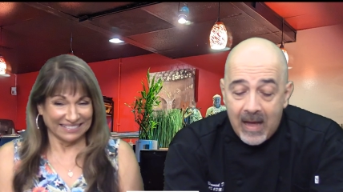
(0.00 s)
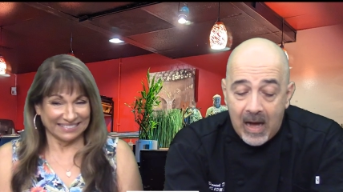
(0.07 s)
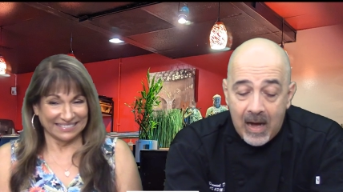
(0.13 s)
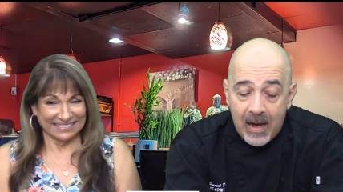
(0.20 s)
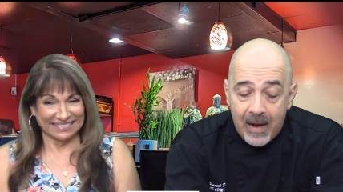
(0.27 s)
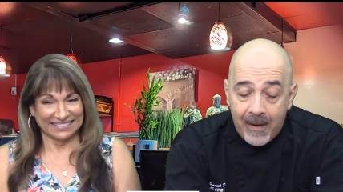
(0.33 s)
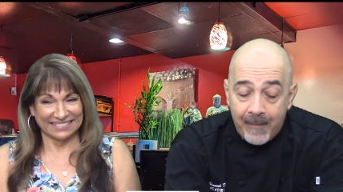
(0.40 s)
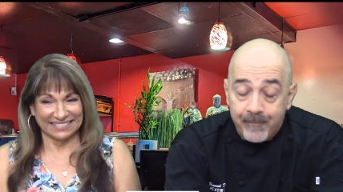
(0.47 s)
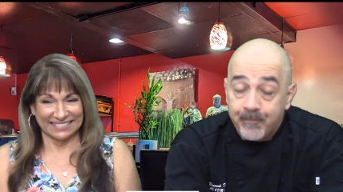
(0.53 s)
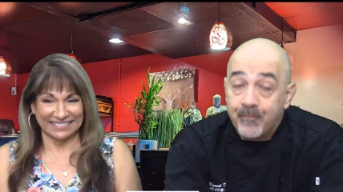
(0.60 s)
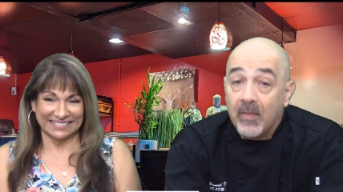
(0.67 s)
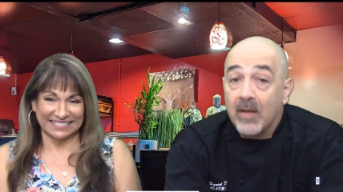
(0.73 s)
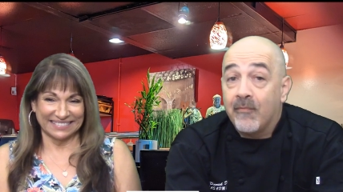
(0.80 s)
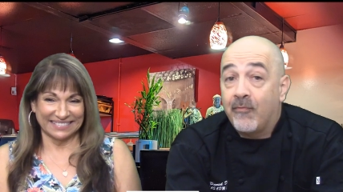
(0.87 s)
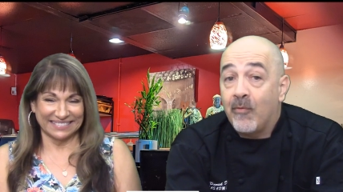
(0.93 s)

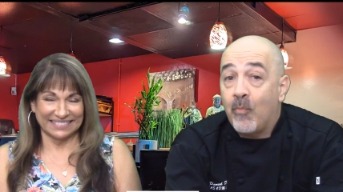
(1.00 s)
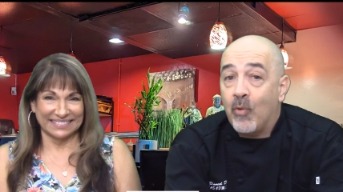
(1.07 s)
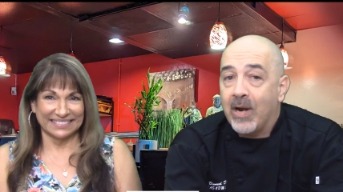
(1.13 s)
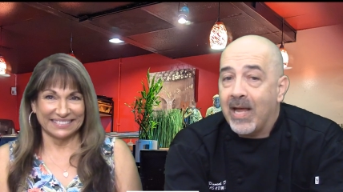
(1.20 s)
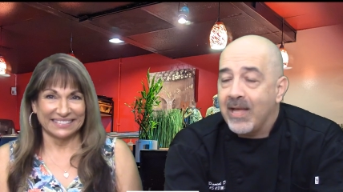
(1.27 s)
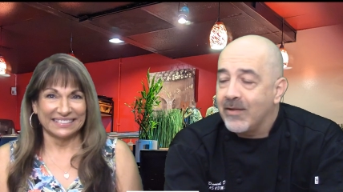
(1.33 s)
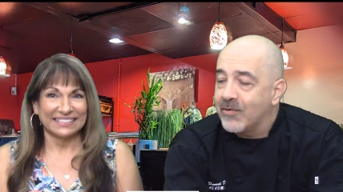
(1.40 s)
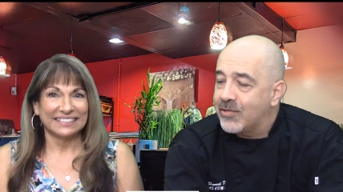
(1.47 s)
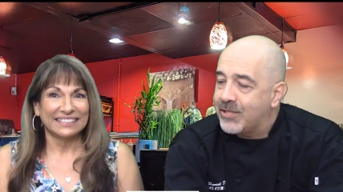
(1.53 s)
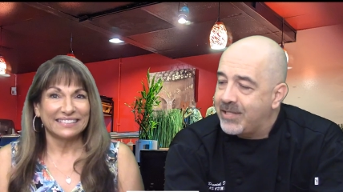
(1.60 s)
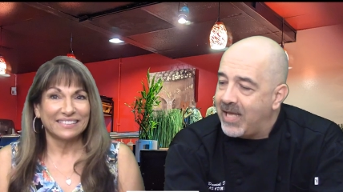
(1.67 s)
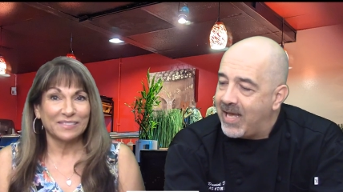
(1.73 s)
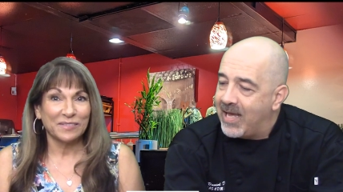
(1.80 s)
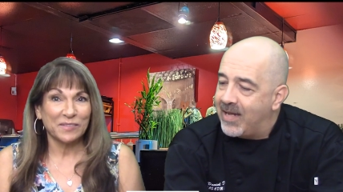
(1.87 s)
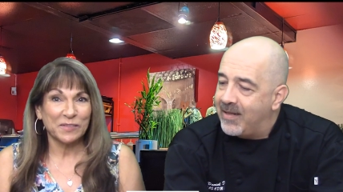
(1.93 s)
Speaker 1: Um, from what I
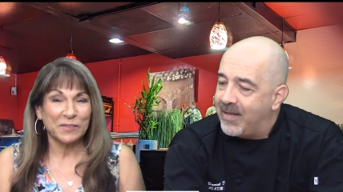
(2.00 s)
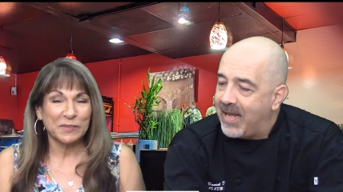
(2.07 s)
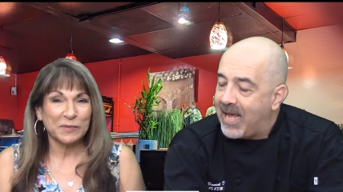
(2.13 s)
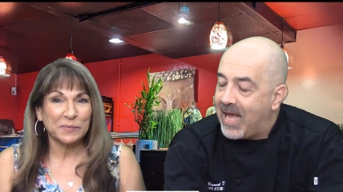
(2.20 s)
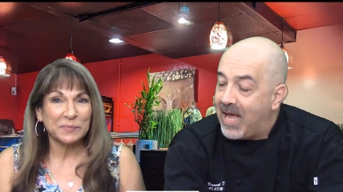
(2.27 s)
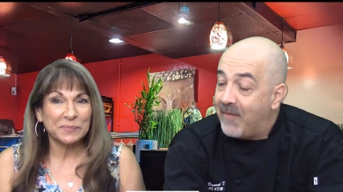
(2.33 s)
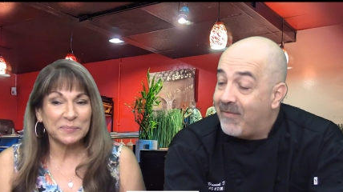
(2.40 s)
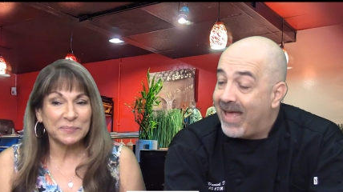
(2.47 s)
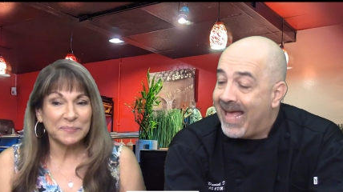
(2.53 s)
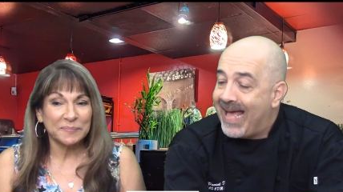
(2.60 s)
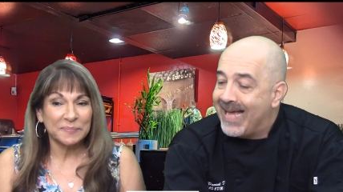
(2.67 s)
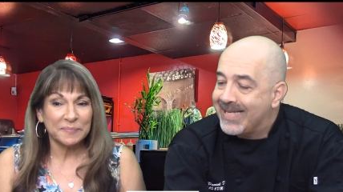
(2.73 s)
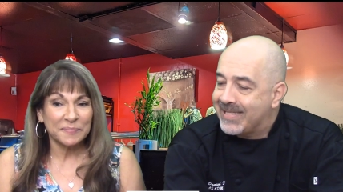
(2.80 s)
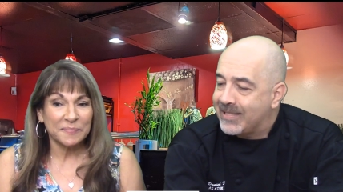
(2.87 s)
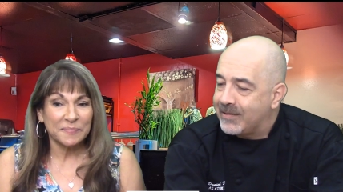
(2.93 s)
understand, they have
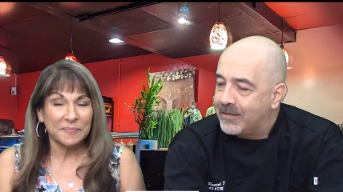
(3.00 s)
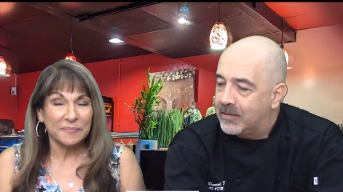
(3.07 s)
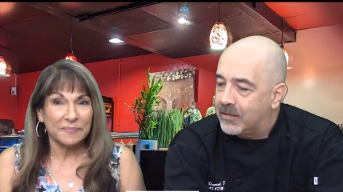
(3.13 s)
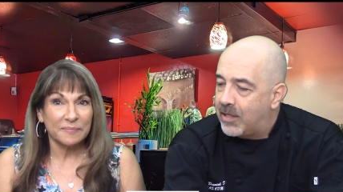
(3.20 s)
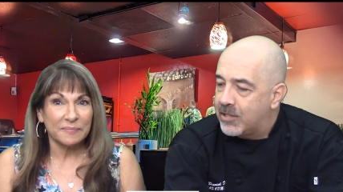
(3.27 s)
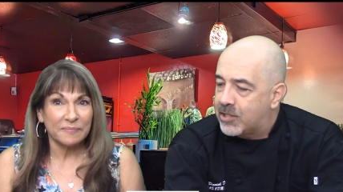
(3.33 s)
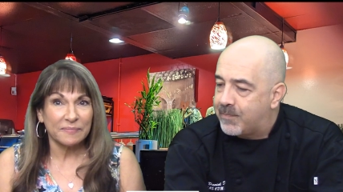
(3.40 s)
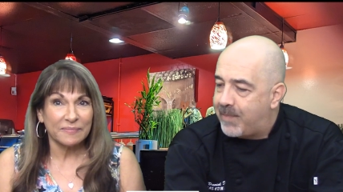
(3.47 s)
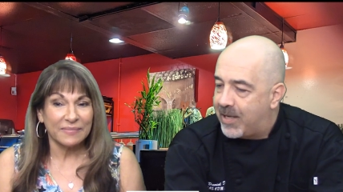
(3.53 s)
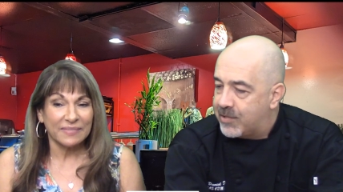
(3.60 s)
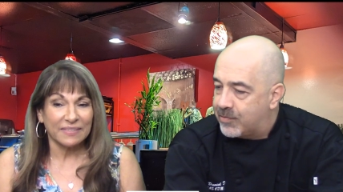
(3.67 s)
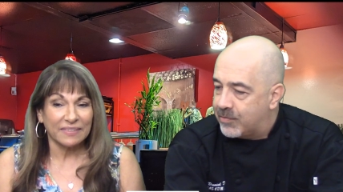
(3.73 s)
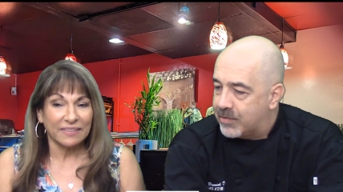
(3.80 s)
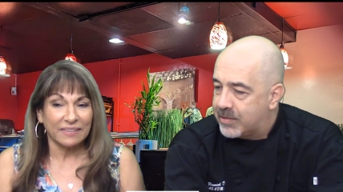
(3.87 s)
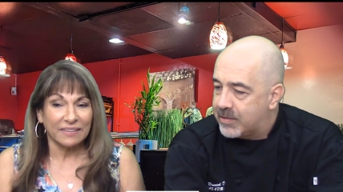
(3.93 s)
excellent lunch
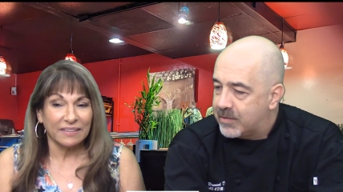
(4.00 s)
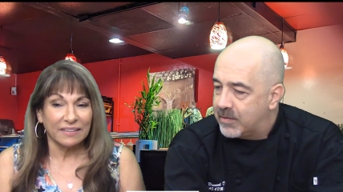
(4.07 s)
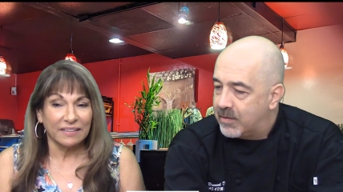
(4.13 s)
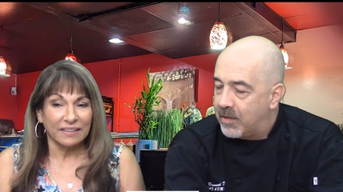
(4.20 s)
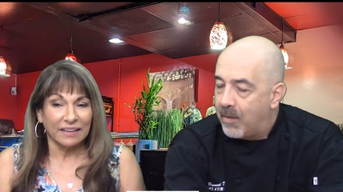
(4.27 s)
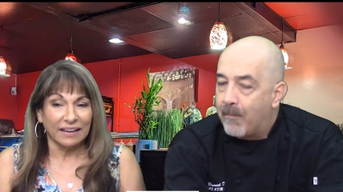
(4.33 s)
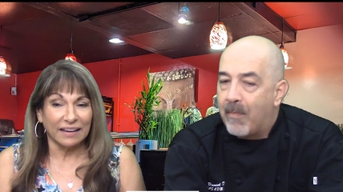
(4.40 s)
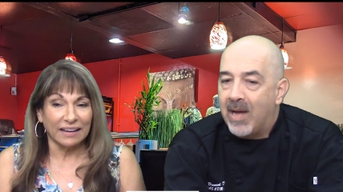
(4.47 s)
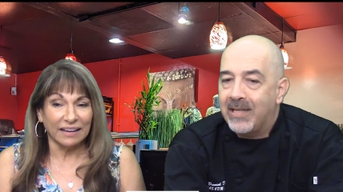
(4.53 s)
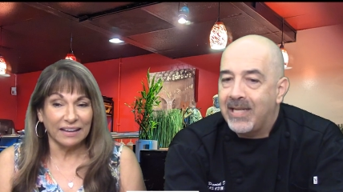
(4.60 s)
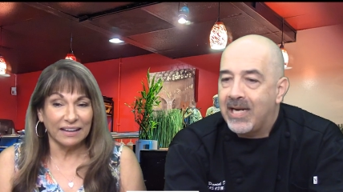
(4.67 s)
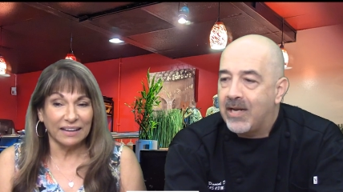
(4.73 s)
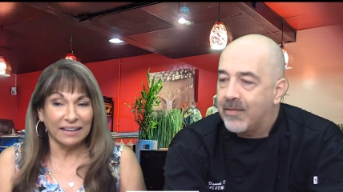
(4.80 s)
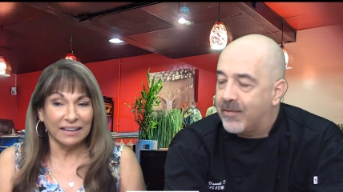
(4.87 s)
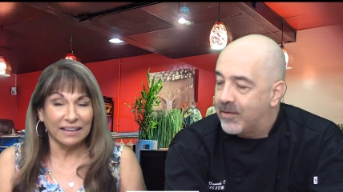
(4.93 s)
specials
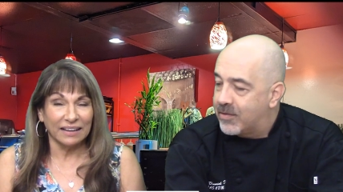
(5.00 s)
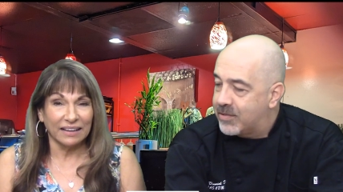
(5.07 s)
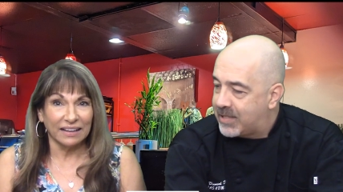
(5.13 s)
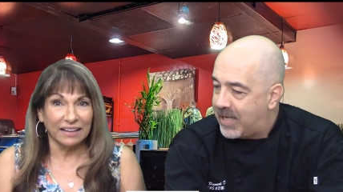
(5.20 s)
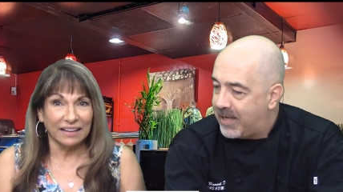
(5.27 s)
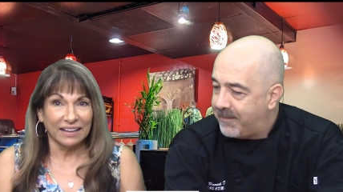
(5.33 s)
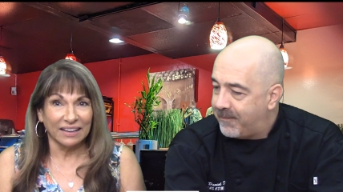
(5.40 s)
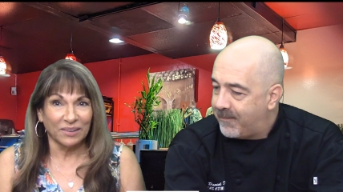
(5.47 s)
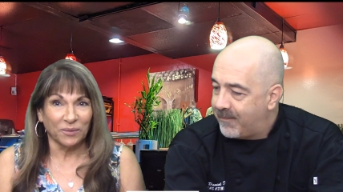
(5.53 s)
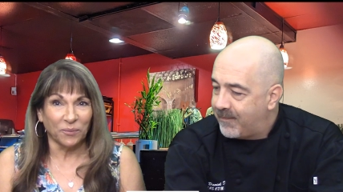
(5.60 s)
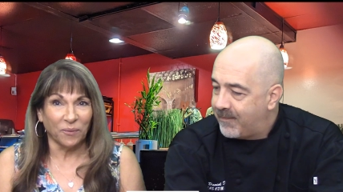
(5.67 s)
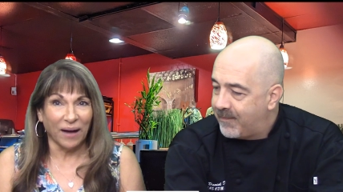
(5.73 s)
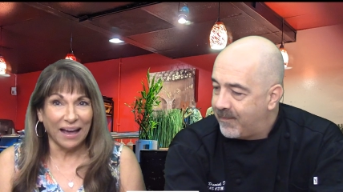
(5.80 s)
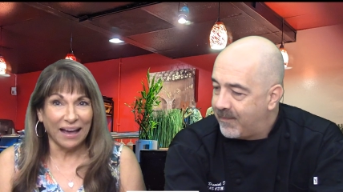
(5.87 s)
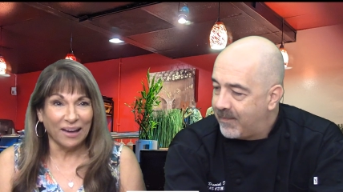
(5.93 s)
Monday to Thursday.
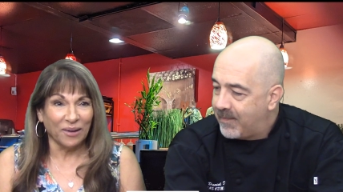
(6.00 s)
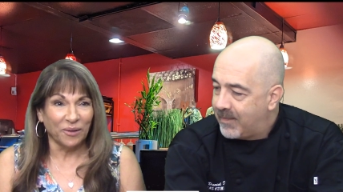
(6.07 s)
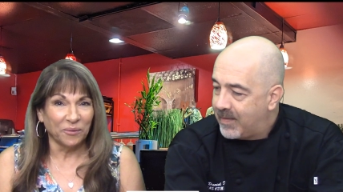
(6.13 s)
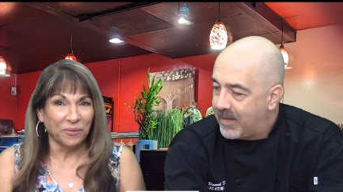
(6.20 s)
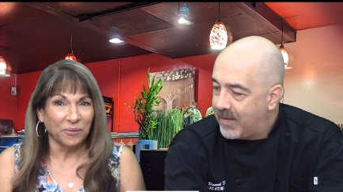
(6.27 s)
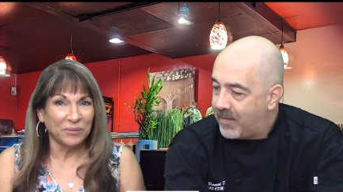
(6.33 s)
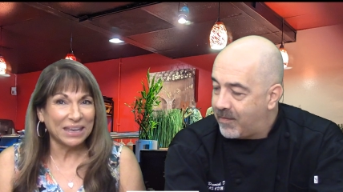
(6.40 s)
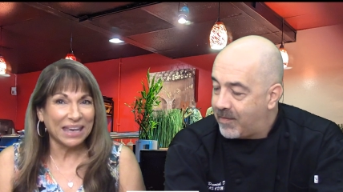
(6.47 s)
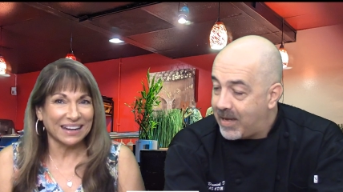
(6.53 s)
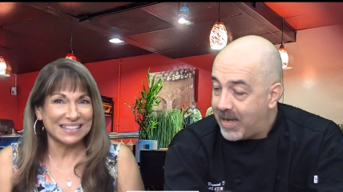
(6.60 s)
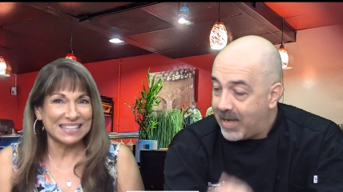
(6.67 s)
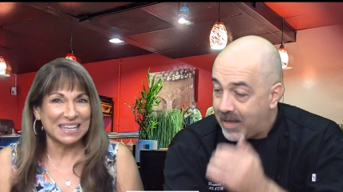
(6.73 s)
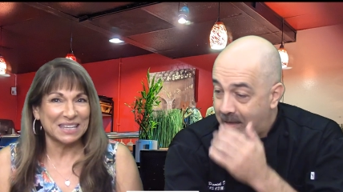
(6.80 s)
Wow. We okay. gotta take